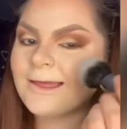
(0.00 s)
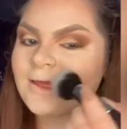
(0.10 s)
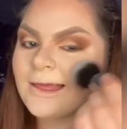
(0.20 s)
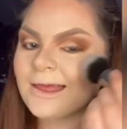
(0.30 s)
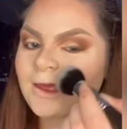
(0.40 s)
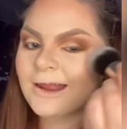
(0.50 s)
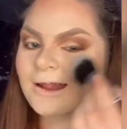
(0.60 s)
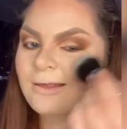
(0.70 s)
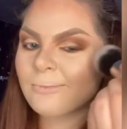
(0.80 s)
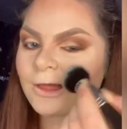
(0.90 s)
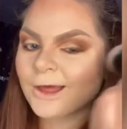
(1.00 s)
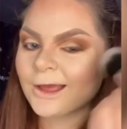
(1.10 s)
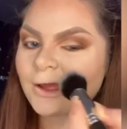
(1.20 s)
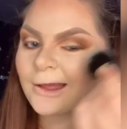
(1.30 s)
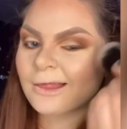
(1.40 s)
And just
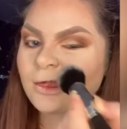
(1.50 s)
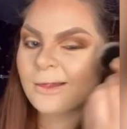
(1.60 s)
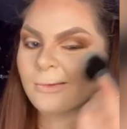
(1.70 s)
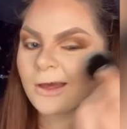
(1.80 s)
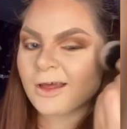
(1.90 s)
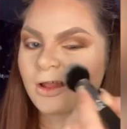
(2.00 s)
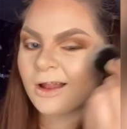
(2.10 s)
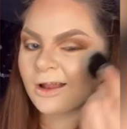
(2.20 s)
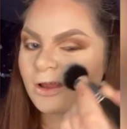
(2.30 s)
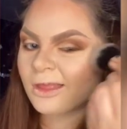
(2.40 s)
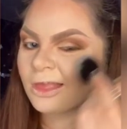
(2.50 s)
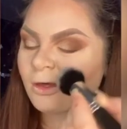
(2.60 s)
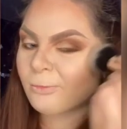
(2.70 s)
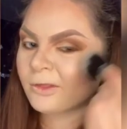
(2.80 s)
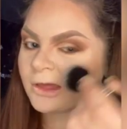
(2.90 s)
apply a smile on the tops of your